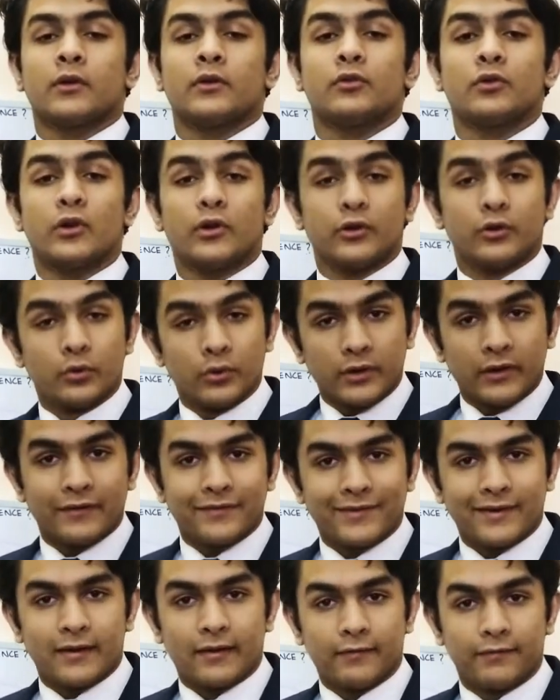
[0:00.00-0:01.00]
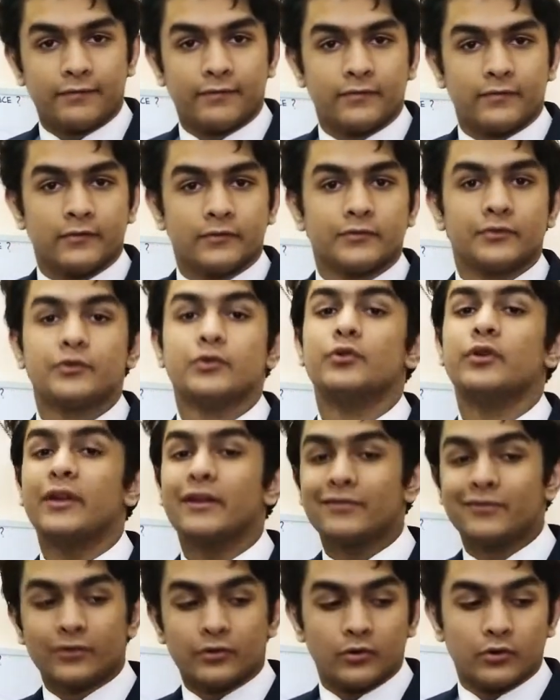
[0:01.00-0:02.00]
UNICEF,
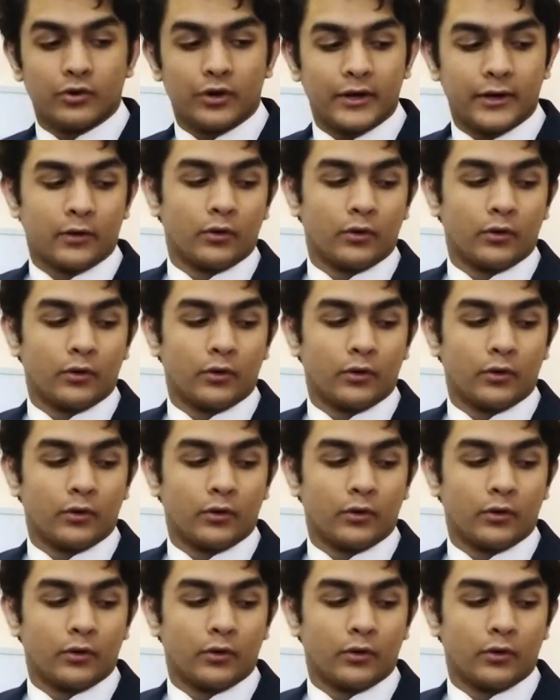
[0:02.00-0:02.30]
UNESCO,